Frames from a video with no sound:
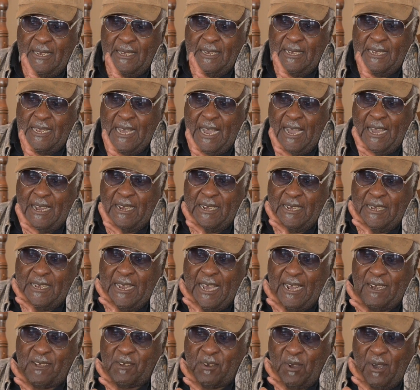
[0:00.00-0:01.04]

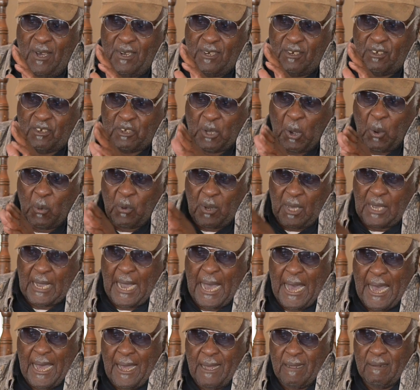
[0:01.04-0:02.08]
That Turner stole a
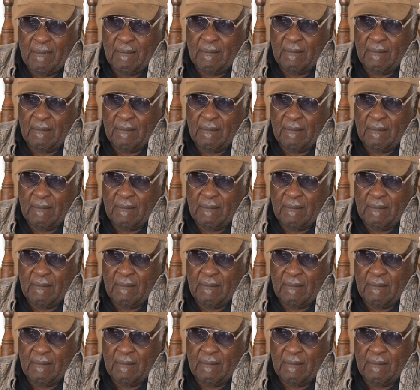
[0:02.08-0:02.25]
car.